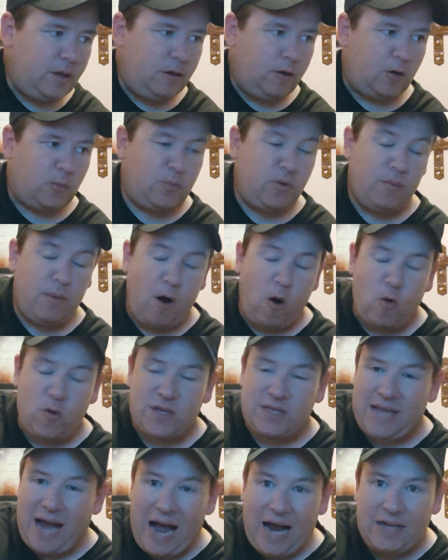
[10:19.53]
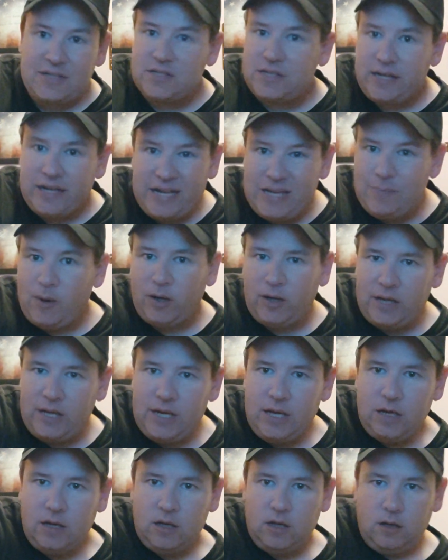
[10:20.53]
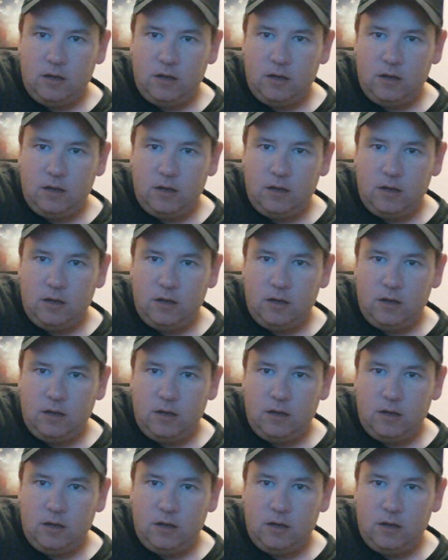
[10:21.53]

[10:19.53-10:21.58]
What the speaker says: or promote doxing anybody,